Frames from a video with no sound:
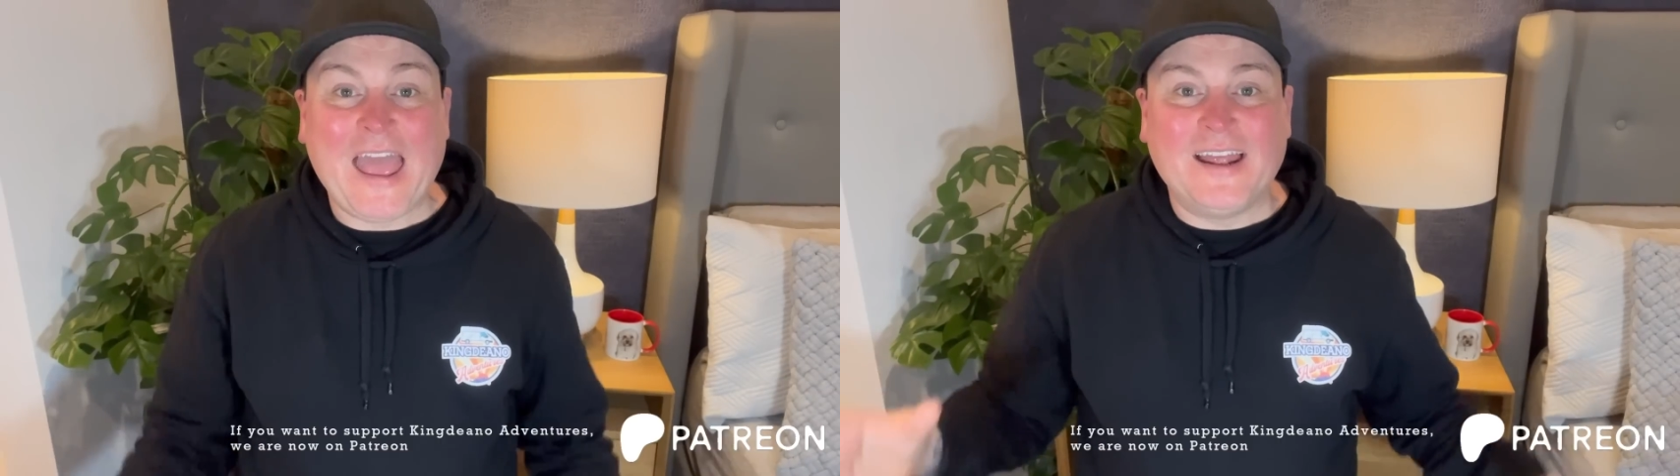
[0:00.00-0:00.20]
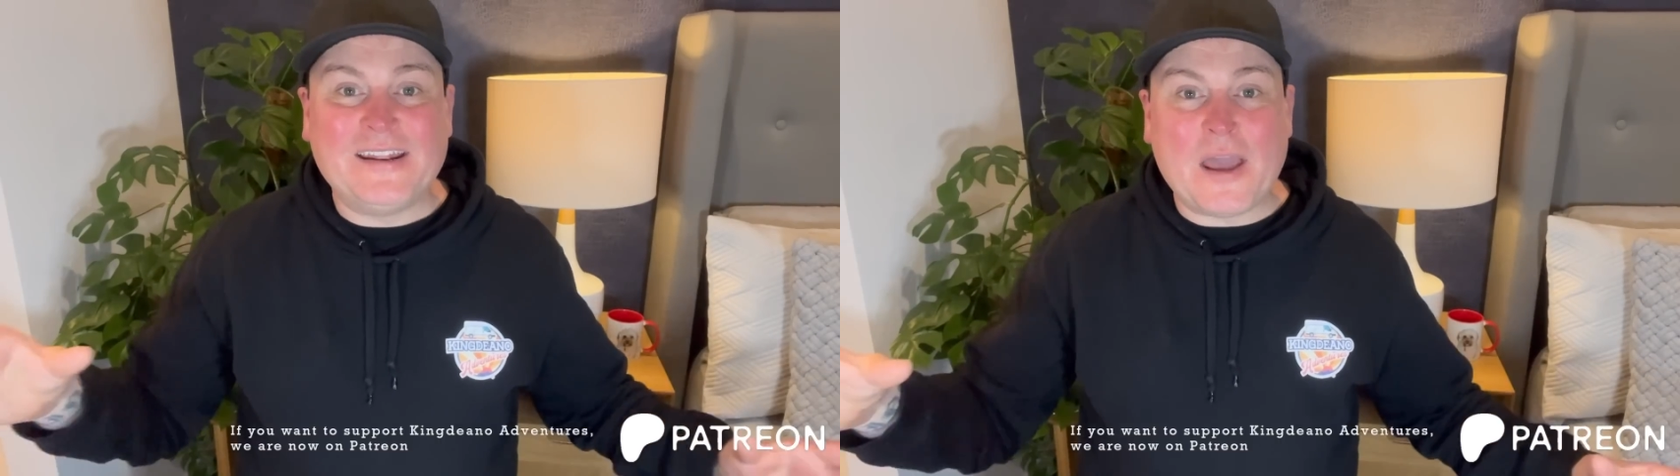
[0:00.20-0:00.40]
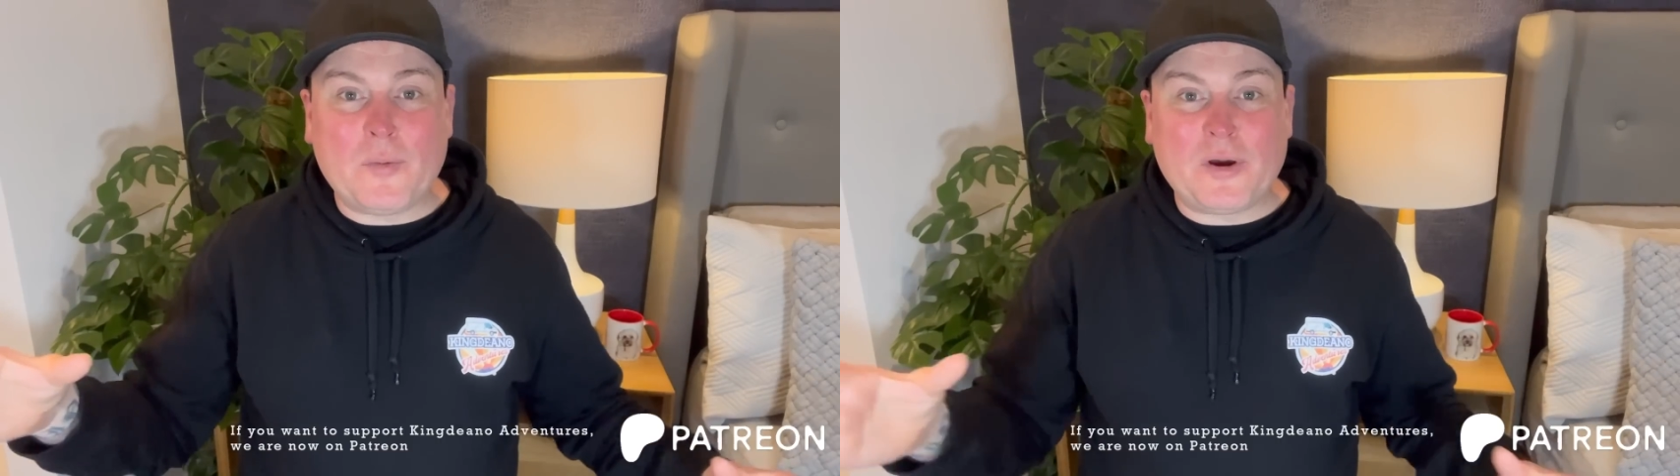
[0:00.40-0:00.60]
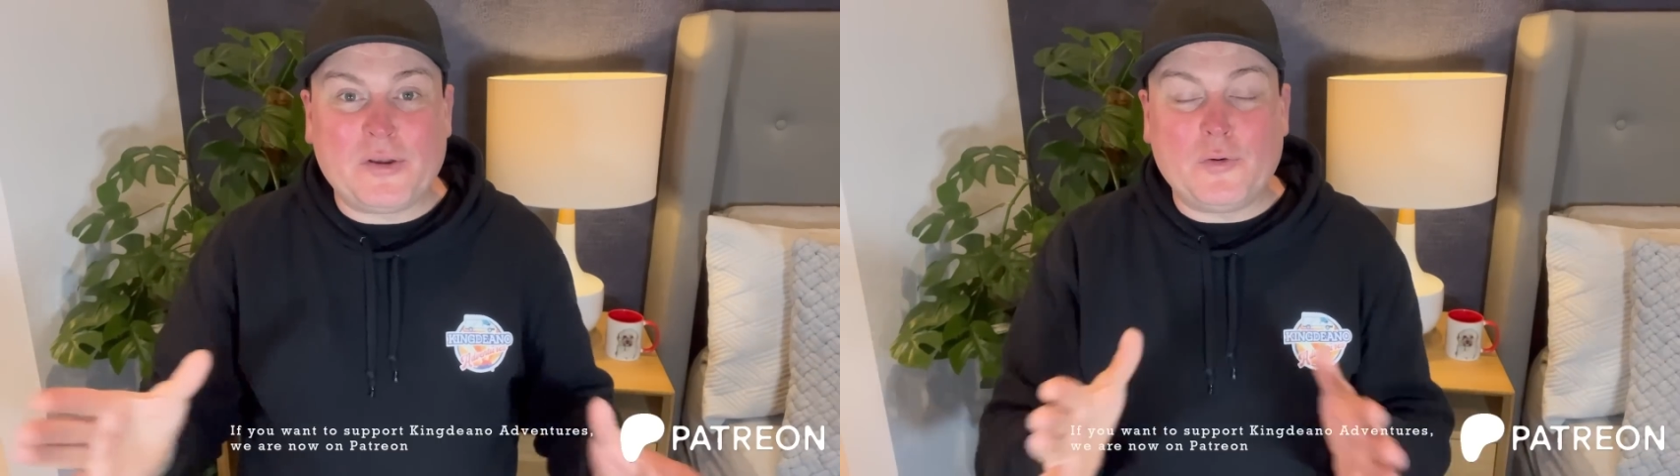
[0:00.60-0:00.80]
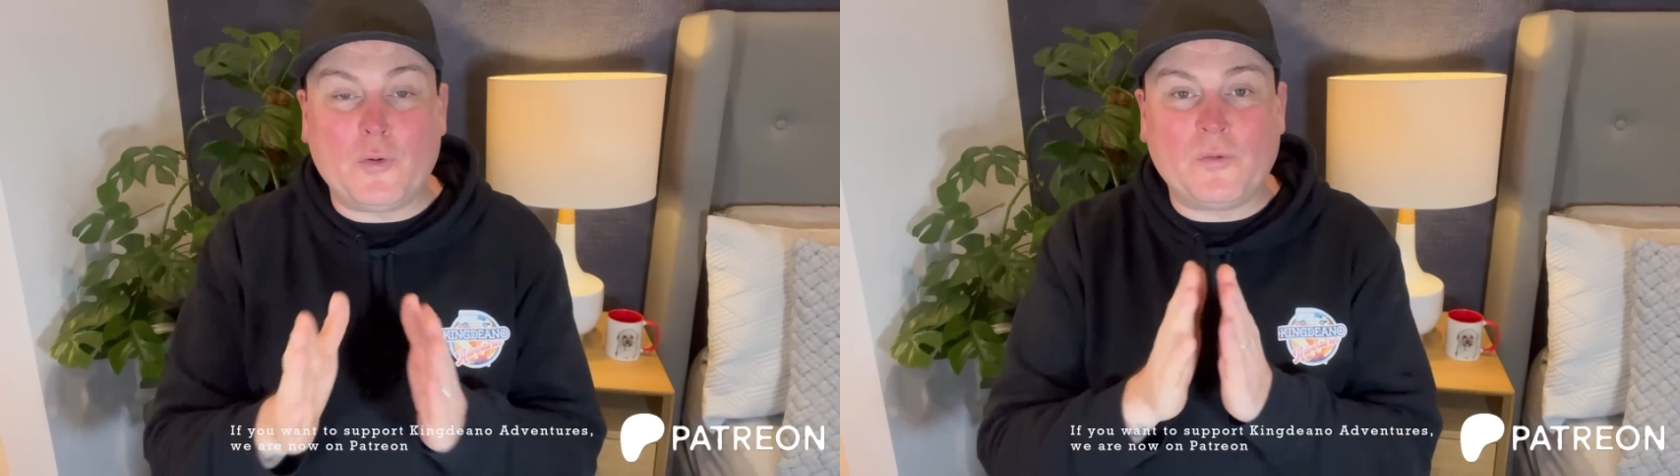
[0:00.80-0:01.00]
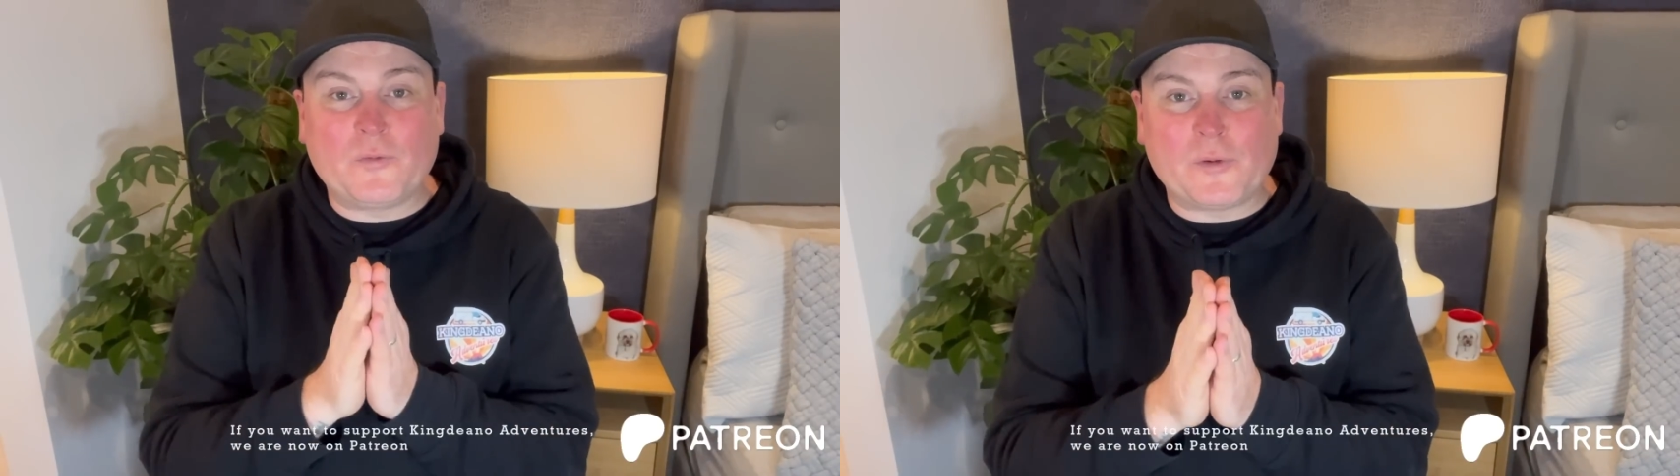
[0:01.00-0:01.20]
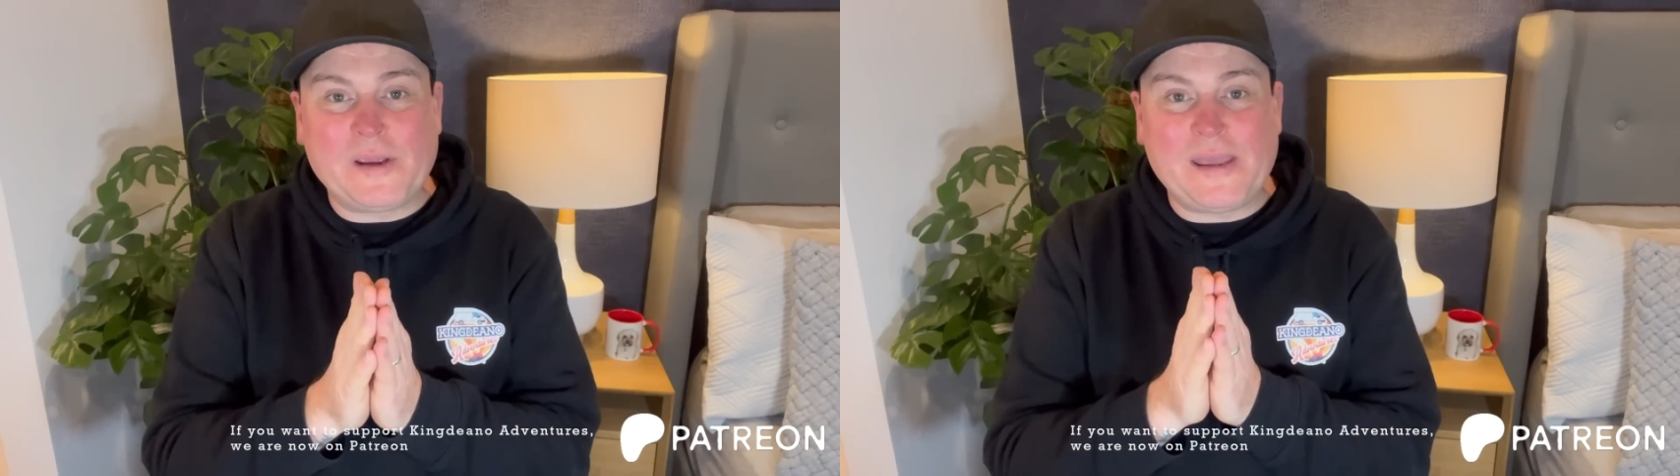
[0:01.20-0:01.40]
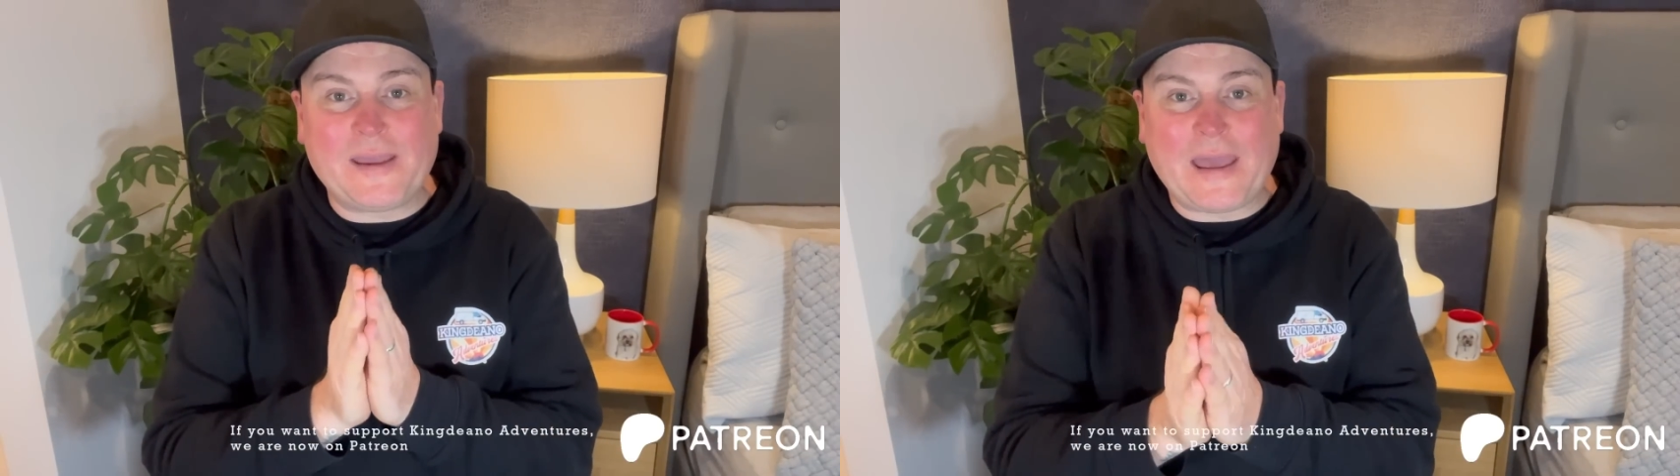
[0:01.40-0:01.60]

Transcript: Now we've got your free